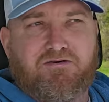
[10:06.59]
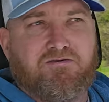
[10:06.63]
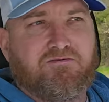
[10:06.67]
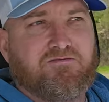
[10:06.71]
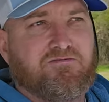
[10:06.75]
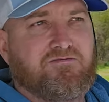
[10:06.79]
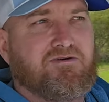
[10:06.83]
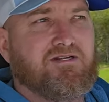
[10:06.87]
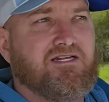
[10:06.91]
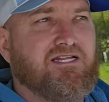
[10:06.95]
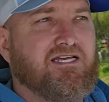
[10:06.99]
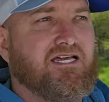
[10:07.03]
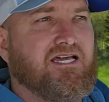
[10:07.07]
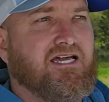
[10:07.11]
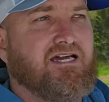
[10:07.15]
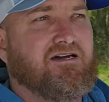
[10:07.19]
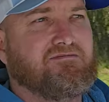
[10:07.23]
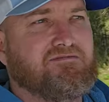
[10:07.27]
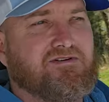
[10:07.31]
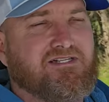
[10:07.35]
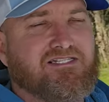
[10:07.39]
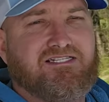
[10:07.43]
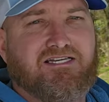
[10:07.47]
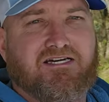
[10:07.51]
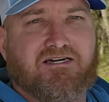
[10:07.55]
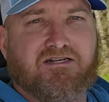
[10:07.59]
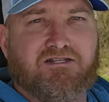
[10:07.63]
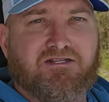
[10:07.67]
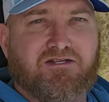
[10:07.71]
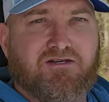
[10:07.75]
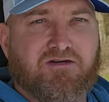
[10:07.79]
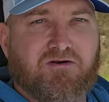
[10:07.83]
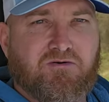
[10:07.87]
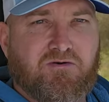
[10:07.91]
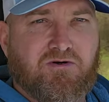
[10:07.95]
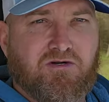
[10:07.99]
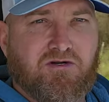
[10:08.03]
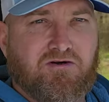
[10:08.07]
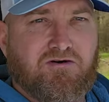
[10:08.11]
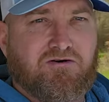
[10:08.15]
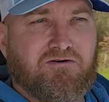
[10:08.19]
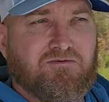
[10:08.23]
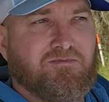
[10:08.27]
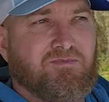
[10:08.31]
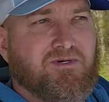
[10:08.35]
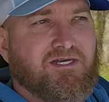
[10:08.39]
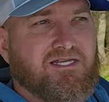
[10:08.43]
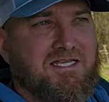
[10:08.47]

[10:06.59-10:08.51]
Don't really have a ton going on,